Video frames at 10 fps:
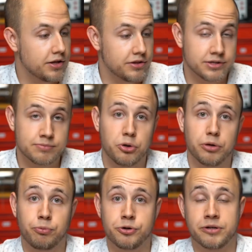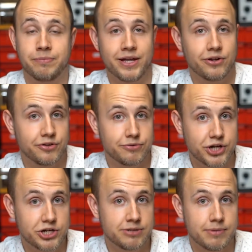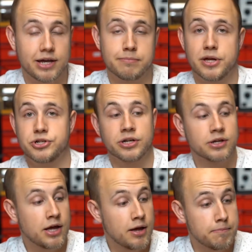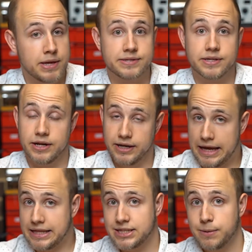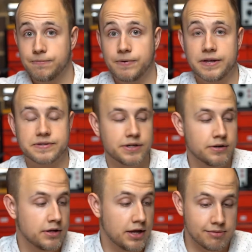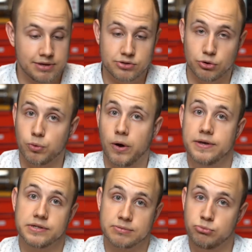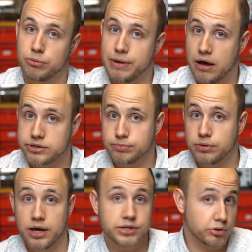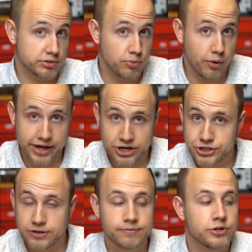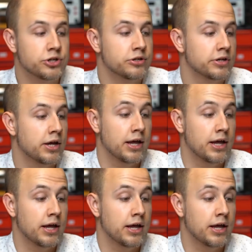The smaller printed bed on the JGMaker Magic means that it heats up faster. It means it requires a smaller power supply, so it's more energy efficient.